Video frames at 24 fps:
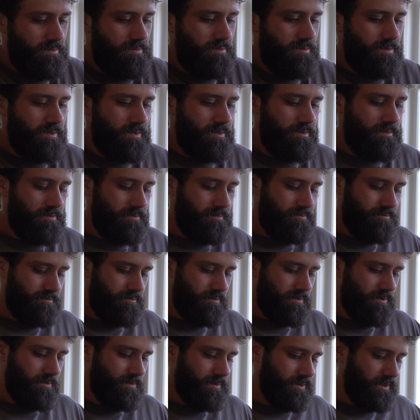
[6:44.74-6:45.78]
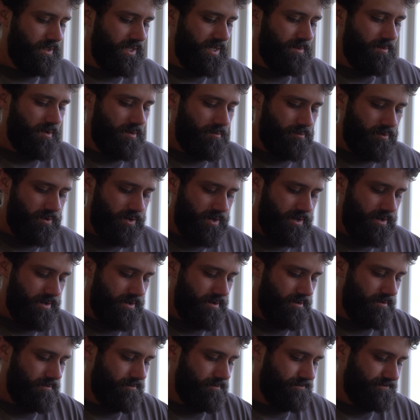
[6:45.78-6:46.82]
Alright, I'm going to lay my braid
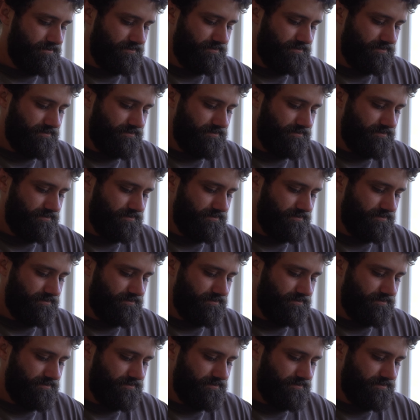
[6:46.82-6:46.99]
out